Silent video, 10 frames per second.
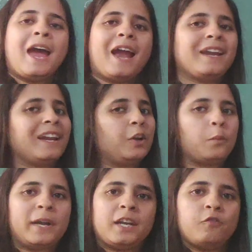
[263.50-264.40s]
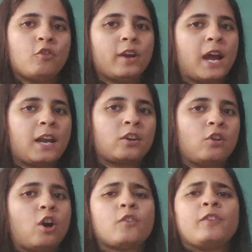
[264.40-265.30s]
And in 24-hour
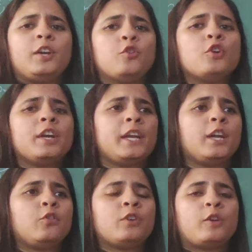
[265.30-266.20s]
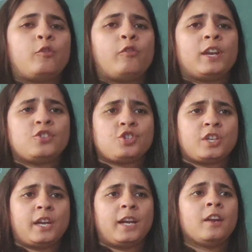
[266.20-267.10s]
clock we don't need to
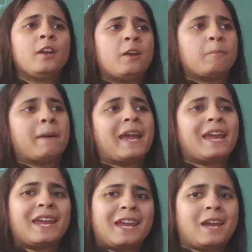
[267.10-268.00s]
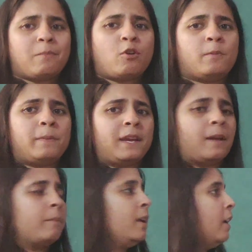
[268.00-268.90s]
differentiate by AM or
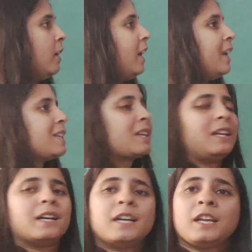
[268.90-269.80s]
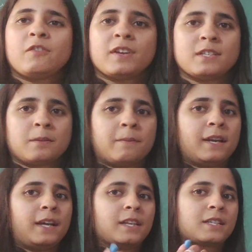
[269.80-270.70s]
PM. It is clearly
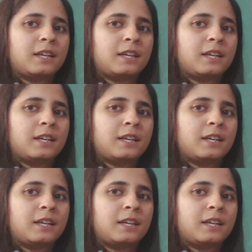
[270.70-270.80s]
visible, it is